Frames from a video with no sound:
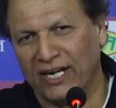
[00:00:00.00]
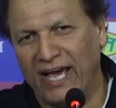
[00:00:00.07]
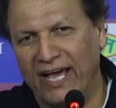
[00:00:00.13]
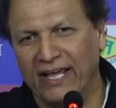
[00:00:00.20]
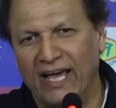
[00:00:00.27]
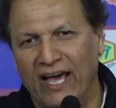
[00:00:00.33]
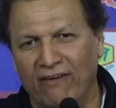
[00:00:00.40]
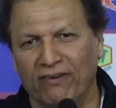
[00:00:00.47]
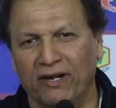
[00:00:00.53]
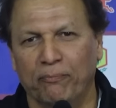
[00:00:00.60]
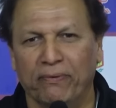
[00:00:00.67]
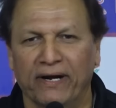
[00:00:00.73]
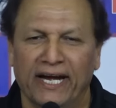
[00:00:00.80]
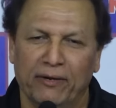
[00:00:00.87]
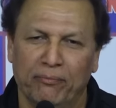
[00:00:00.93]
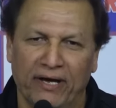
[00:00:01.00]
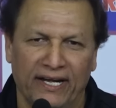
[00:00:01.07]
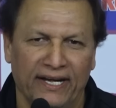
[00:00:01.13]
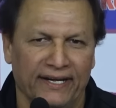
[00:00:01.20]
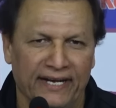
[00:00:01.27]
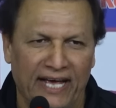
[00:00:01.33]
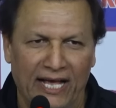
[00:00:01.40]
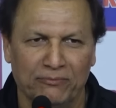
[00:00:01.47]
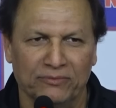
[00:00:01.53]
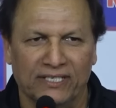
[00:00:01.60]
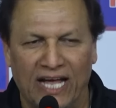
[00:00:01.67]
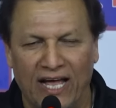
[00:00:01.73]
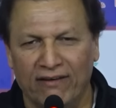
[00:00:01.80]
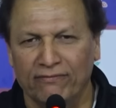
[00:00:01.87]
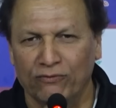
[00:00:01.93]
I have replied many times.
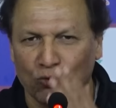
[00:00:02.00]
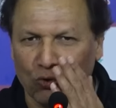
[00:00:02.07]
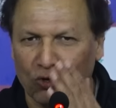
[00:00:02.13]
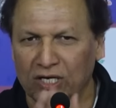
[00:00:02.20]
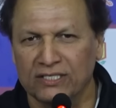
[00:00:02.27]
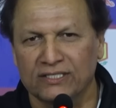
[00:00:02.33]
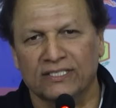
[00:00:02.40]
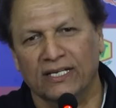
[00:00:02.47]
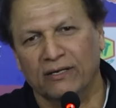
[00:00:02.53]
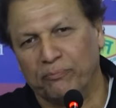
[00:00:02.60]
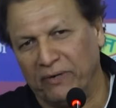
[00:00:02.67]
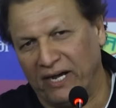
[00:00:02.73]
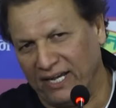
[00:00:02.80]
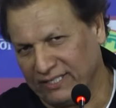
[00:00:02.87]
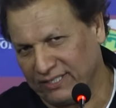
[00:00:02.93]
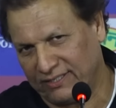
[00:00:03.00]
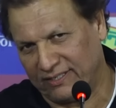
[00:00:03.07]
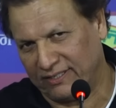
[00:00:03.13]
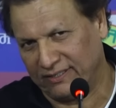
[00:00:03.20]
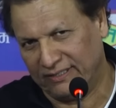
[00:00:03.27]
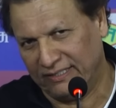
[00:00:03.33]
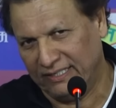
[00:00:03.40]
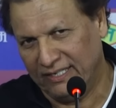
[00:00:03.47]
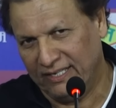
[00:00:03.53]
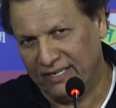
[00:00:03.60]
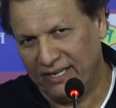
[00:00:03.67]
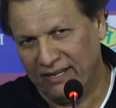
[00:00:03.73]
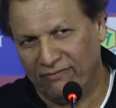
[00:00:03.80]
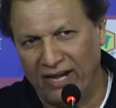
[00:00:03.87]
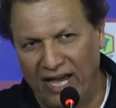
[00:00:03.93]
I have no concern past
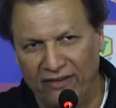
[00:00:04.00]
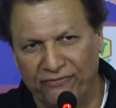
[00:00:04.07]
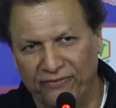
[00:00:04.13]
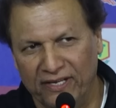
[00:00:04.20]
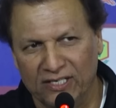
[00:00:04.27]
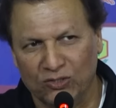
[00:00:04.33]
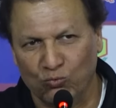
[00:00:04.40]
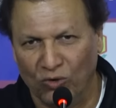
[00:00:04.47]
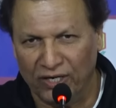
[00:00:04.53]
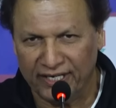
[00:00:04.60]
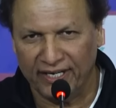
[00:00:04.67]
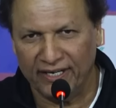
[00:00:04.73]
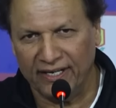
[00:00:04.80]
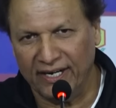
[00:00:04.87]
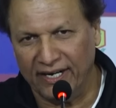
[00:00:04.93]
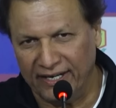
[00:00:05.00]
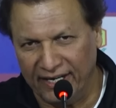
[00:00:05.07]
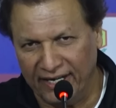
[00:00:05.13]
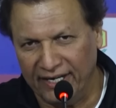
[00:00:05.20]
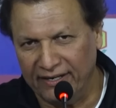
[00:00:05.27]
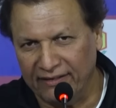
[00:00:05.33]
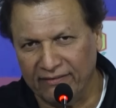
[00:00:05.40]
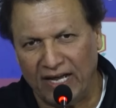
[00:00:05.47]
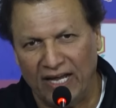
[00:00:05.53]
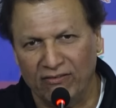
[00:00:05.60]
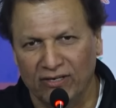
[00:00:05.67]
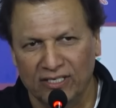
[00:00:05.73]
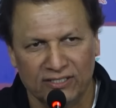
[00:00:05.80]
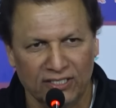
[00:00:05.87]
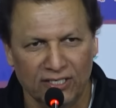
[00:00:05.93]
5 years what India did. I
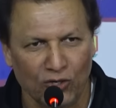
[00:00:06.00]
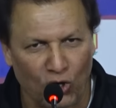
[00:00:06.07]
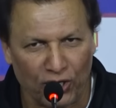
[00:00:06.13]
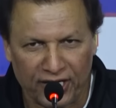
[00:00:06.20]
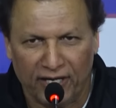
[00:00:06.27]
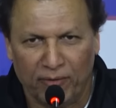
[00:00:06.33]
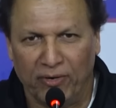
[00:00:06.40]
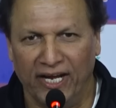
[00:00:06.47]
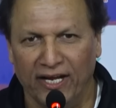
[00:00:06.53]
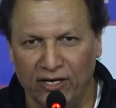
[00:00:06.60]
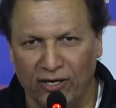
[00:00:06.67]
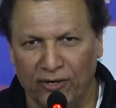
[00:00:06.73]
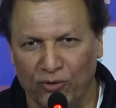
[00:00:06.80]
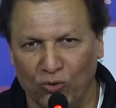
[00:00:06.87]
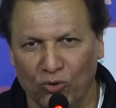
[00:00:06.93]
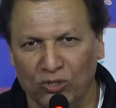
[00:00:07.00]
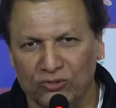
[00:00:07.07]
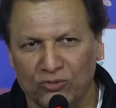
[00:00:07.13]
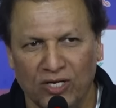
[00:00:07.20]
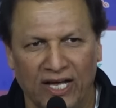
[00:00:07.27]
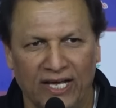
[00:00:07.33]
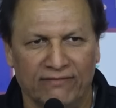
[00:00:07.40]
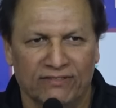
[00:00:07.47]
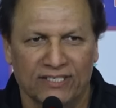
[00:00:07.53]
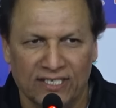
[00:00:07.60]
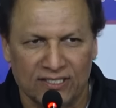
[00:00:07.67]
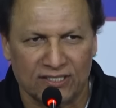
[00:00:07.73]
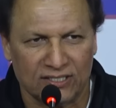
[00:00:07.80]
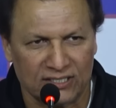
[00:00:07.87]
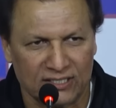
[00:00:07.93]
was not in my control. So I
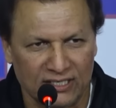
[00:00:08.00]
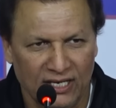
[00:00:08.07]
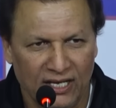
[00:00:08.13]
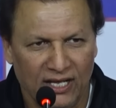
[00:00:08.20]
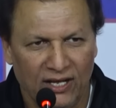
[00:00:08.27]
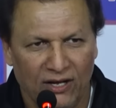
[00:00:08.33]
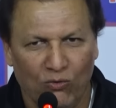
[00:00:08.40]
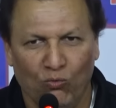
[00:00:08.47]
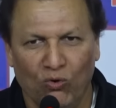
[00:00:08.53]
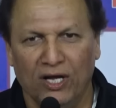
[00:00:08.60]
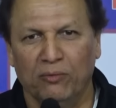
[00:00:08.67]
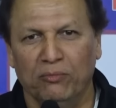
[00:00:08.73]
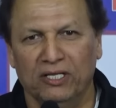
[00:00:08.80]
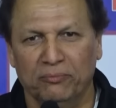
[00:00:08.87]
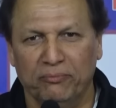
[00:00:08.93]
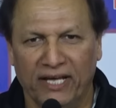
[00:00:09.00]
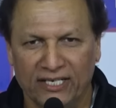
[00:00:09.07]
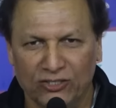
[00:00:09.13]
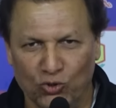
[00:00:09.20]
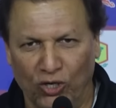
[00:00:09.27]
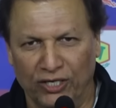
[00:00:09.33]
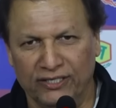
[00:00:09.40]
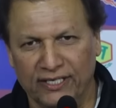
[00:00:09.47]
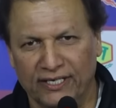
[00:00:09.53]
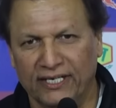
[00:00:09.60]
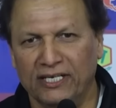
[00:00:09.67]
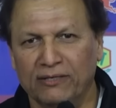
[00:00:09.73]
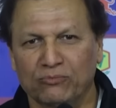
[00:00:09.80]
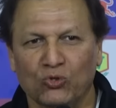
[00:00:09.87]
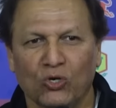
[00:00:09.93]
just 1 month back joined the
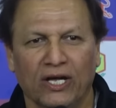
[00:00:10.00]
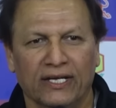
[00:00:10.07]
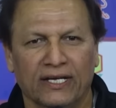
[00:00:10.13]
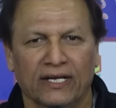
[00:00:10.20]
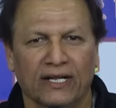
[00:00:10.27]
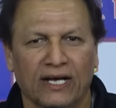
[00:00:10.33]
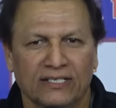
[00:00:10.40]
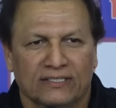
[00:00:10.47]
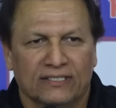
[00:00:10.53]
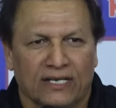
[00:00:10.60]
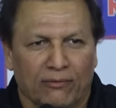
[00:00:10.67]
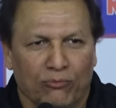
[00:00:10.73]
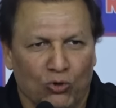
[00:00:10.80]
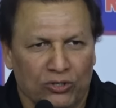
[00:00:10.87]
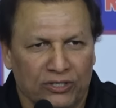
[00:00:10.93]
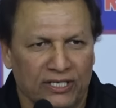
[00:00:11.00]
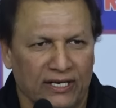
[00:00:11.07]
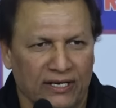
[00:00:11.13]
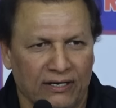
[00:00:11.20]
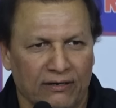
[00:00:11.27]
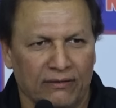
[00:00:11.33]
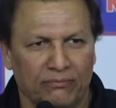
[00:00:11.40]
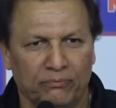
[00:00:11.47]
team. So I can answer about there.